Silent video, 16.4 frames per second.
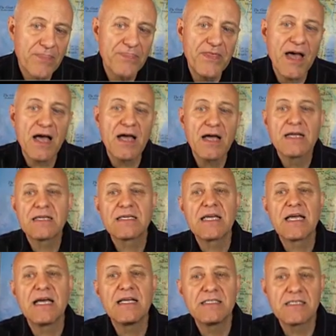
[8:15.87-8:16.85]
the
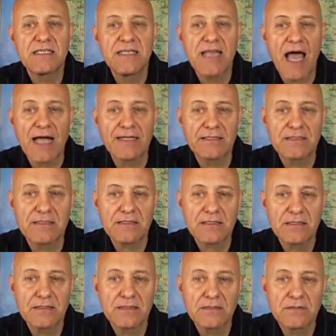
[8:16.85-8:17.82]

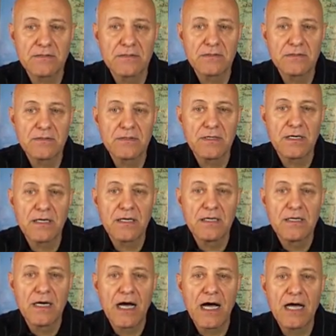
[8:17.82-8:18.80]
Kenizites,
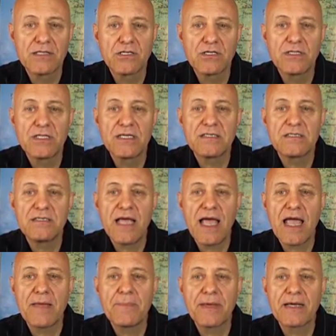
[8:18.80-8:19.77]
unto this
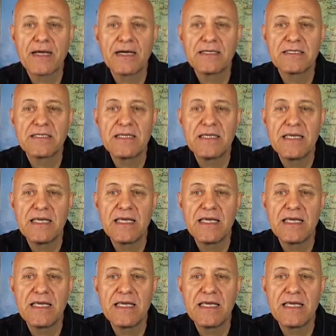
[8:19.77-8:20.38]
day, because